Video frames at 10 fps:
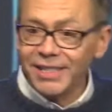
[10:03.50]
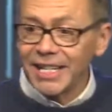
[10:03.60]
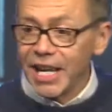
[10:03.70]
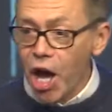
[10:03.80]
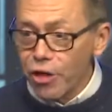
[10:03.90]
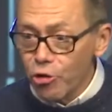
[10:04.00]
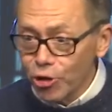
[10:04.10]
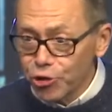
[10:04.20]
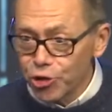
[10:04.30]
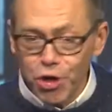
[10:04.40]
together
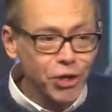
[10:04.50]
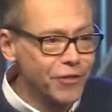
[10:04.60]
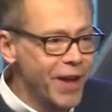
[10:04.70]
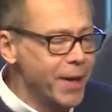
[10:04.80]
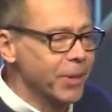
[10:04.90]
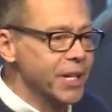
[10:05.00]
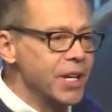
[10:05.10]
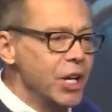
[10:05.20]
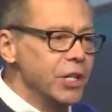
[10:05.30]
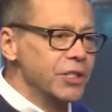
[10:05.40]
as a church family
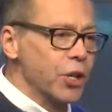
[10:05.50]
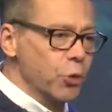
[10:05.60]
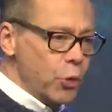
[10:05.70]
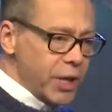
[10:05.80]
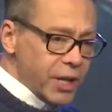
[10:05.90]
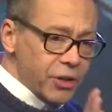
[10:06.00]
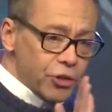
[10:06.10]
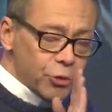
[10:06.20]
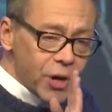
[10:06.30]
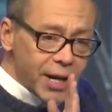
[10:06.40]
so that we can
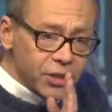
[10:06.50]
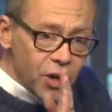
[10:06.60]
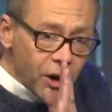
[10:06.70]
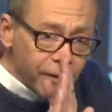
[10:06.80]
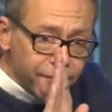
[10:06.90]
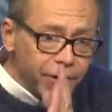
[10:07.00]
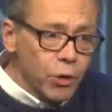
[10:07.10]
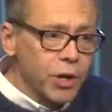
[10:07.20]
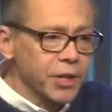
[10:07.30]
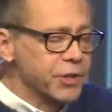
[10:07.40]
direct our
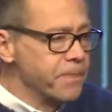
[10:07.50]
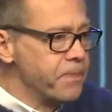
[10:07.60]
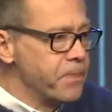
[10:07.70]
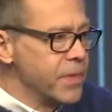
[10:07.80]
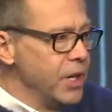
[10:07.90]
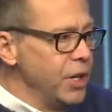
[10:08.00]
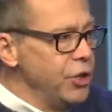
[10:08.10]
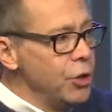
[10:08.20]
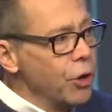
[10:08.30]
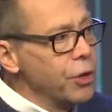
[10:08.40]
focus.
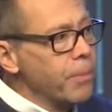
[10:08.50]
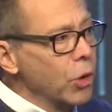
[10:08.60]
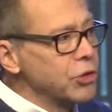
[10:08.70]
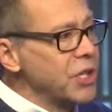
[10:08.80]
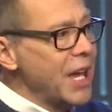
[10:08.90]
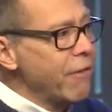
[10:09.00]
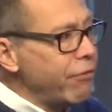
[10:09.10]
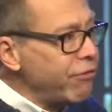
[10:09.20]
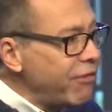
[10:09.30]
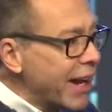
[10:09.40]
You know, the most
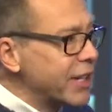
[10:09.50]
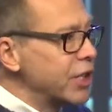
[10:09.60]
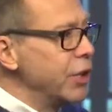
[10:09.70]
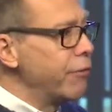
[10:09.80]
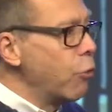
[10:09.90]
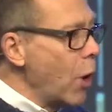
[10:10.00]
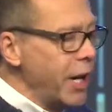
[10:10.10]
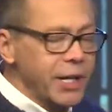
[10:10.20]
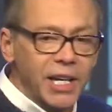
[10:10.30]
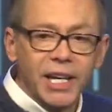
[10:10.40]
effective
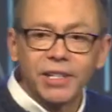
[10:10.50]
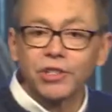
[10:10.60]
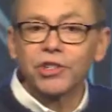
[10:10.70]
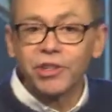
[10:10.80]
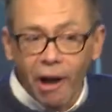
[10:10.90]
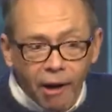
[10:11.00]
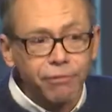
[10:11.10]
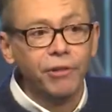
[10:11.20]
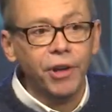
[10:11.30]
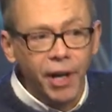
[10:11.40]
way to get
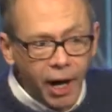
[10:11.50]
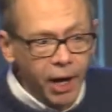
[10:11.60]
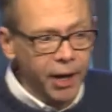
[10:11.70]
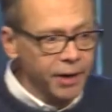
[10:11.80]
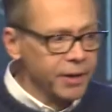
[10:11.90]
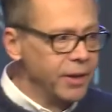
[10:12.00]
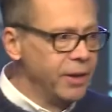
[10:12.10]
stuff done